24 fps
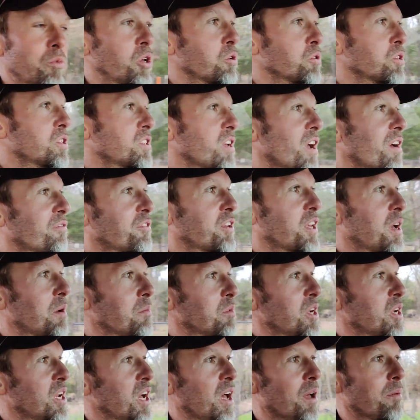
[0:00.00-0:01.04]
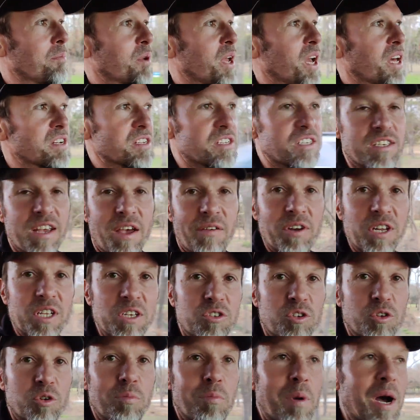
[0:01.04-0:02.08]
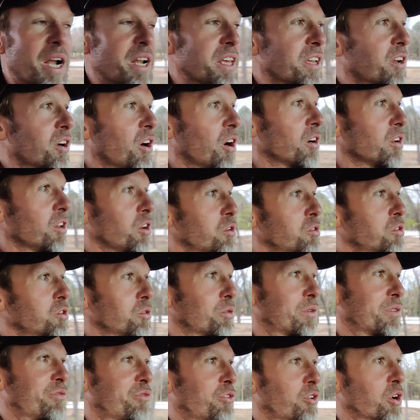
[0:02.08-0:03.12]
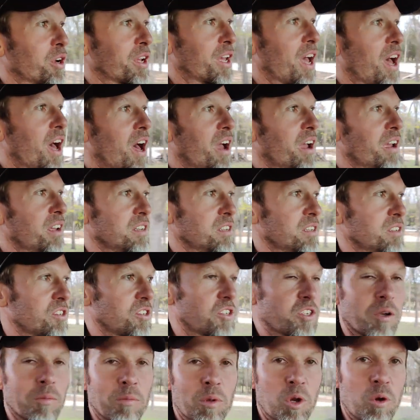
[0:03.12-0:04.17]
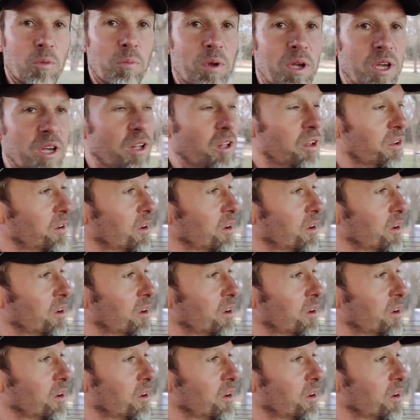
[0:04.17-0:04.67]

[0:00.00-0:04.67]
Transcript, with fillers: new stuff coming up. Got a 72 Monte Carlo doing for a guy. Similar build.